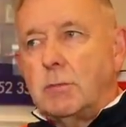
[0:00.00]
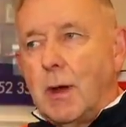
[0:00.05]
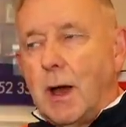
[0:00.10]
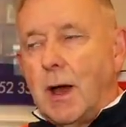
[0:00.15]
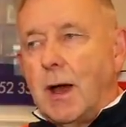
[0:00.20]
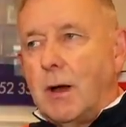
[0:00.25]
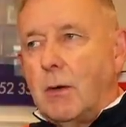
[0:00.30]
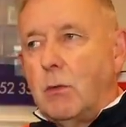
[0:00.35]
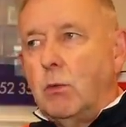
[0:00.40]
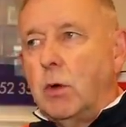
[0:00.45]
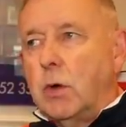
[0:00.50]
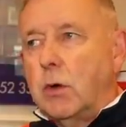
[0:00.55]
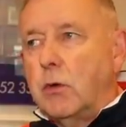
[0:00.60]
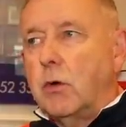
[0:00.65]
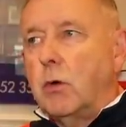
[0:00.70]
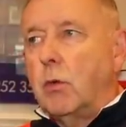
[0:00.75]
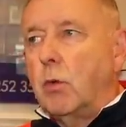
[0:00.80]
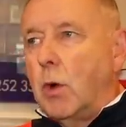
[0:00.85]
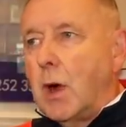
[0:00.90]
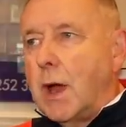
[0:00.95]
But
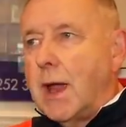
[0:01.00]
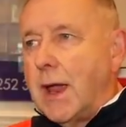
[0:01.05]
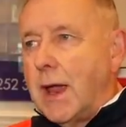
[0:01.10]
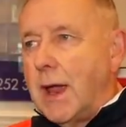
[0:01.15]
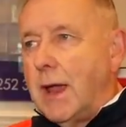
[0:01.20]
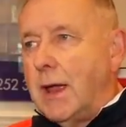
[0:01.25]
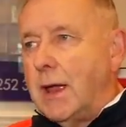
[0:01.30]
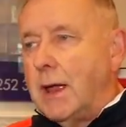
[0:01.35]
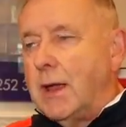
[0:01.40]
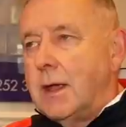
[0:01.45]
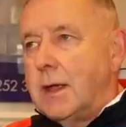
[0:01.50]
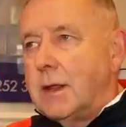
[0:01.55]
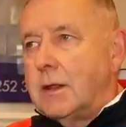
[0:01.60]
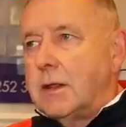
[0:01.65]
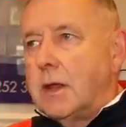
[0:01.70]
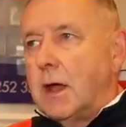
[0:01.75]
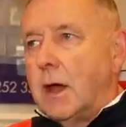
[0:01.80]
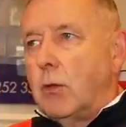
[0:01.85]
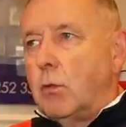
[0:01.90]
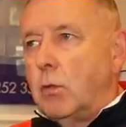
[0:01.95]
we're aware
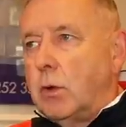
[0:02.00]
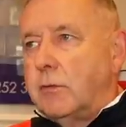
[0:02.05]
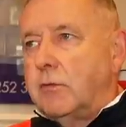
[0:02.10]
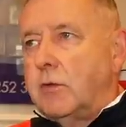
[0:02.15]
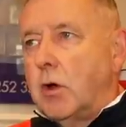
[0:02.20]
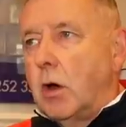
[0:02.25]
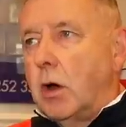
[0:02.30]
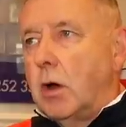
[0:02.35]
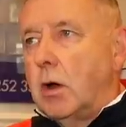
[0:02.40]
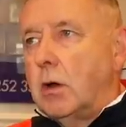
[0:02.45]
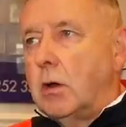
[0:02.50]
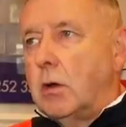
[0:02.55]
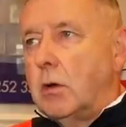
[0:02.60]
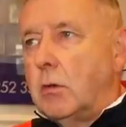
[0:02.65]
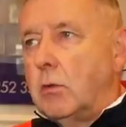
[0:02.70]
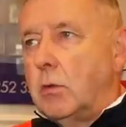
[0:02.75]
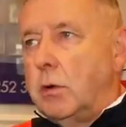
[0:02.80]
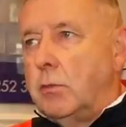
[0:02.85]
that we brought